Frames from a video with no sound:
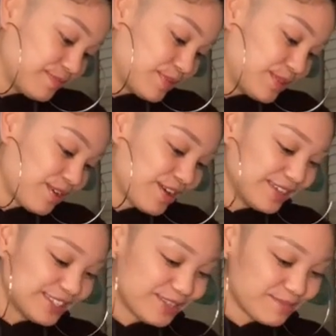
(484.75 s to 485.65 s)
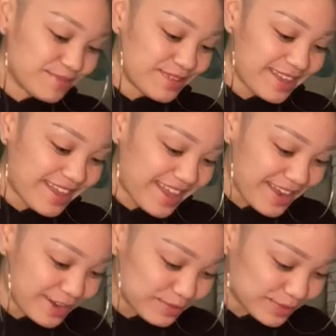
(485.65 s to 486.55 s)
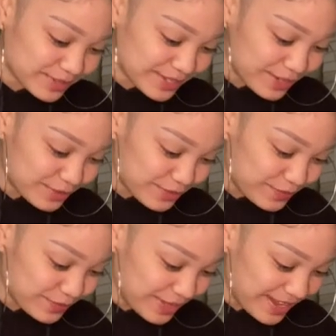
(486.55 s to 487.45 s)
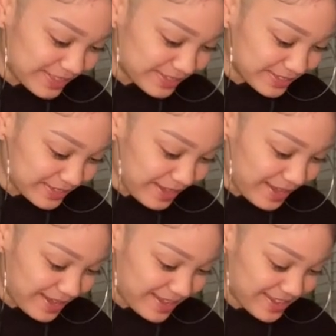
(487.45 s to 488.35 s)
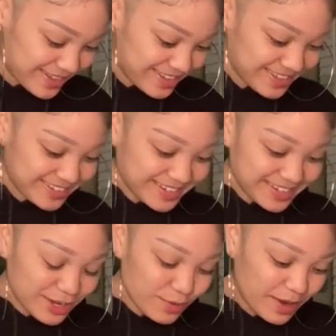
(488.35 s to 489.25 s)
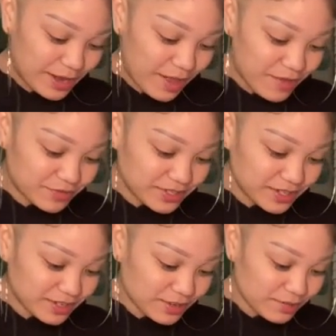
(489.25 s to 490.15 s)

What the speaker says: But there are some animals that do fly in the sky quite often.